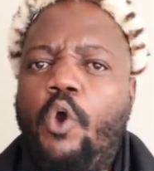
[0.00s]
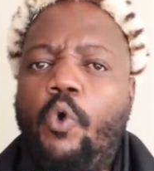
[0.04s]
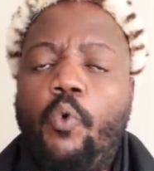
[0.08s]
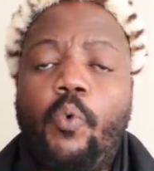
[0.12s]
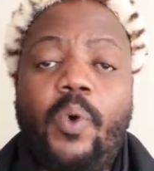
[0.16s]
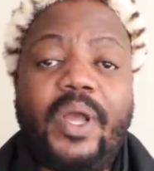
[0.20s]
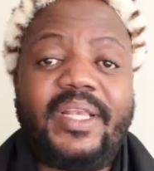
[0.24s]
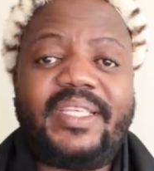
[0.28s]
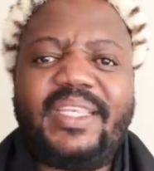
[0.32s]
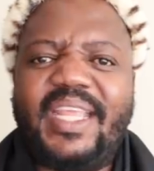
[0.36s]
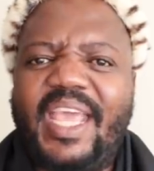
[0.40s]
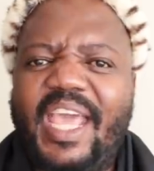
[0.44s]

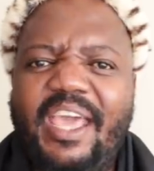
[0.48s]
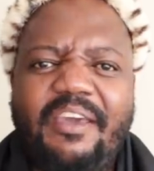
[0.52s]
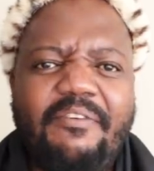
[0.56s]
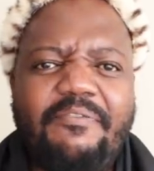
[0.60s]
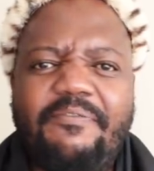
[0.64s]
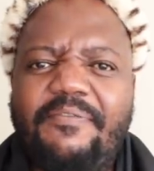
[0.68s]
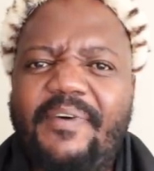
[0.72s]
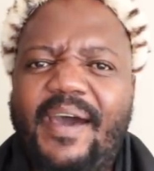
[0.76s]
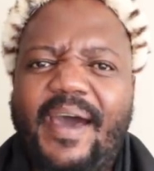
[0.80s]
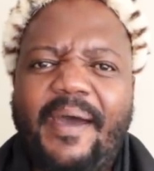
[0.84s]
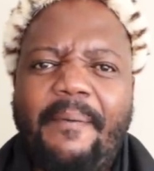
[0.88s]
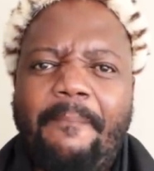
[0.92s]

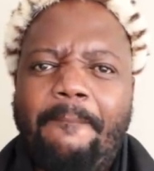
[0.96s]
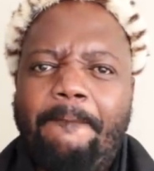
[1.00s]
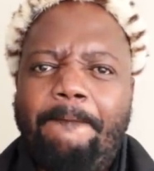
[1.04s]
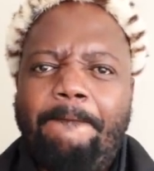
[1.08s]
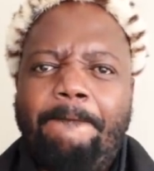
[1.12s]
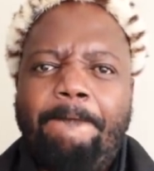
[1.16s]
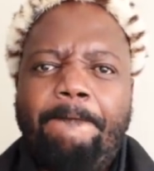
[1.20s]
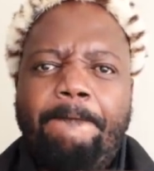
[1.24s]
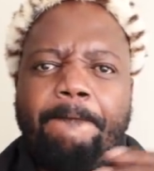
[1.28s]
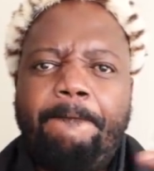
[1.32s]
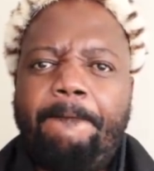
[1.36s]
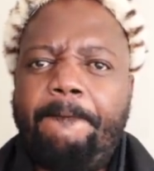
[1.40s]
whatever
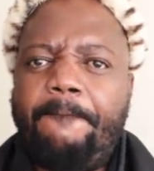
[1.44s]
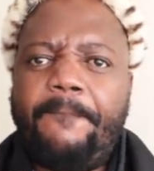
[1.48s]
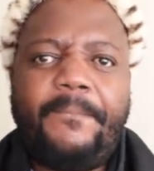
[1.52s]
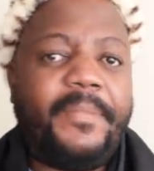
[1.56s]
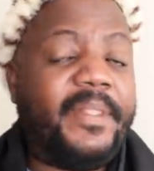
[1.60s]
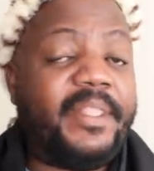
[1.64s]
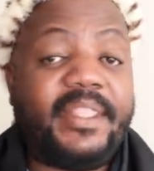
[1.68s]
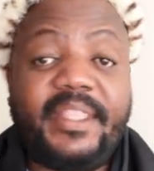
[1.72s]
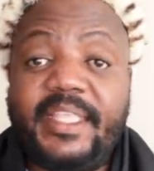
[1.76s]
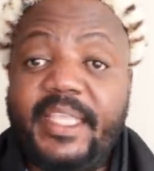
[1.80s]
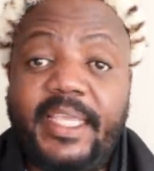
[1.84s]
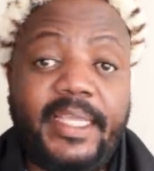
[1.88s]

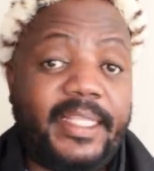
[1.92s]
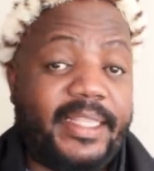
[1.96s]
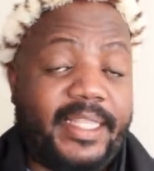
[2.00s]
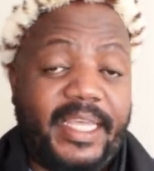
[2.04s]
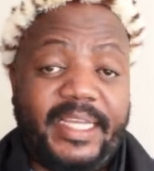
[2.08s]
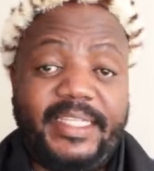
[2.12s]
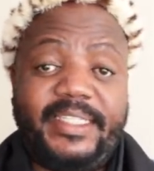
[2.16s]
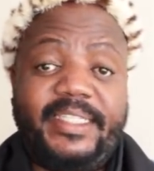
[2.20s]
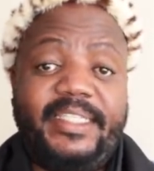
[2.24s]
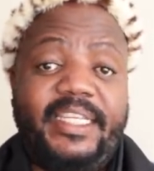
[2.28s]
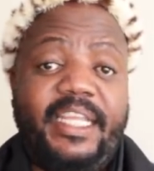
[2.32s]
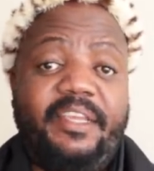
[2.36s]
thing
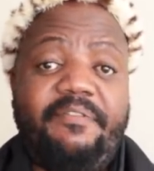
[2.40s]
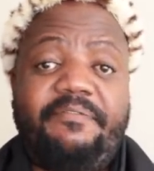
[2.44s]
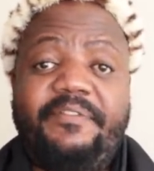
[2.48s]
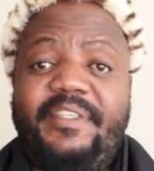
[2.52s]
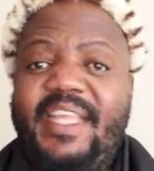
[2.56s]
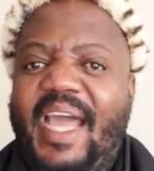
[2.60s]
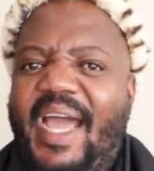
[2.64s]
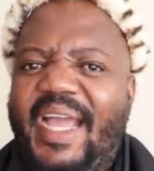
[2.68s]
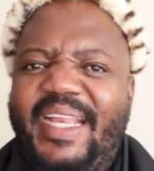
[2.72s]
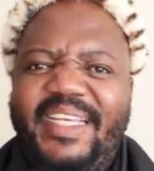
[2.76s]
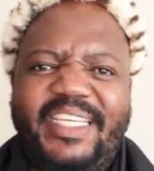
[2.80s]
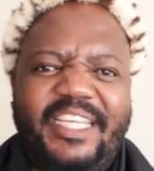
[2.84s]
that they've
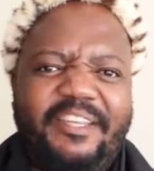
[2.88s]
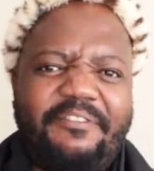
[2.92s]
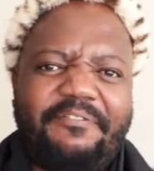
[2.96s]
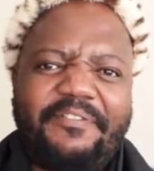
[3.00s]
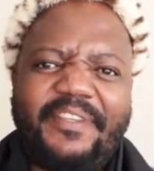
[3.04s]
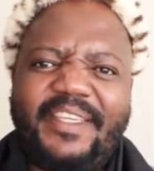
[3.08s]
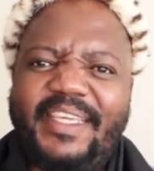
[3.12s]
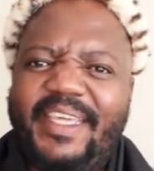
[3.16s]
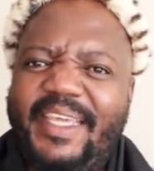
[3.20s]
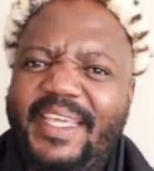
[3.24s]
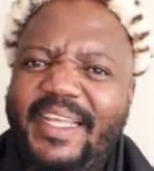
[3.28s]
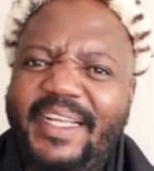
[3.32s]
done,
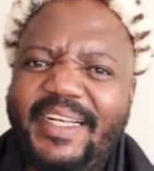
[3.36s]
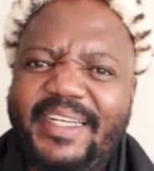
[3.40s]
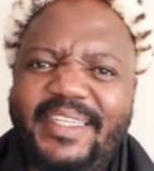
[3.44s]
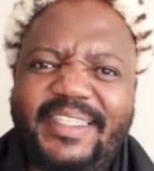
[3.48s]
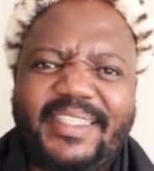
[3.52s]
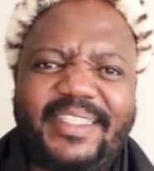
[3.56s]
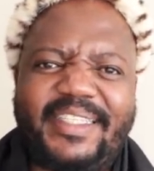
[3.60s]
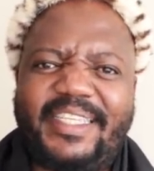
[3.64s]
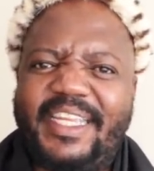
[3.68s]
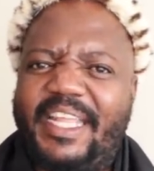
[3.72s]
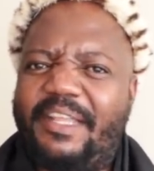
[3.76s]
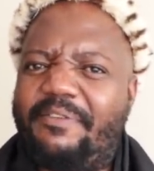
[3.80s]
they've killed,
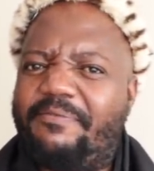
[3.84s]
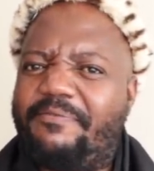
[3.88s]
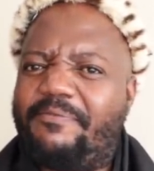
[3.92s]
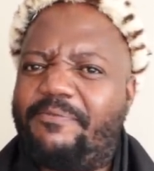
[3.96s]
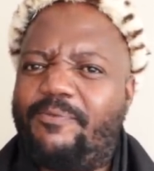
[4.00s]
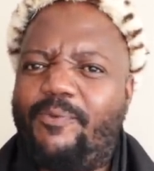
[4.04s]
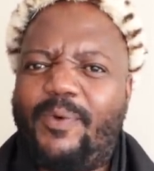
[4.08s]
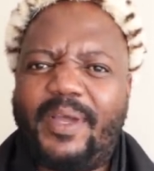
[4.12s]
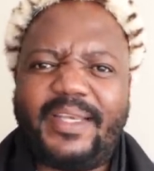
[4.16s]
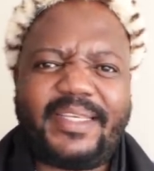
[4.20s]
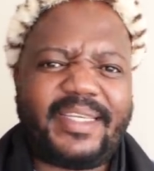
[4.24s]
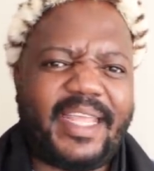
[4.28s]
they've
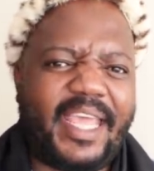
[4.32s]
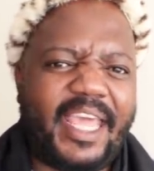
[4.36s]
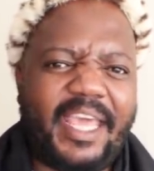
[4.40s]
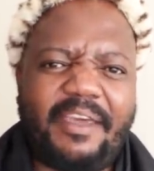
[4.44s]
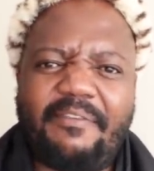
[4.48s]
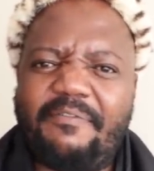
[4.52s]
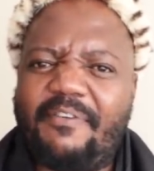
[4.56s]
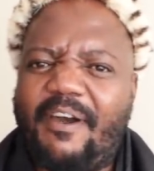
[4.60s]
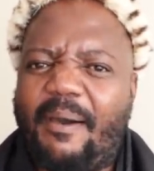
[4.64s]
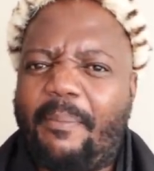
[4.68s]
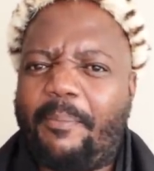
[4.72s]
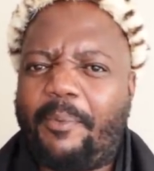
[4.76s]

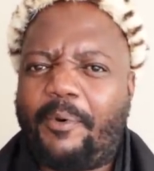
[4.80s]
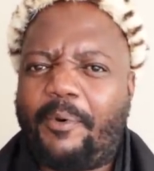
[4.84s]
whatever,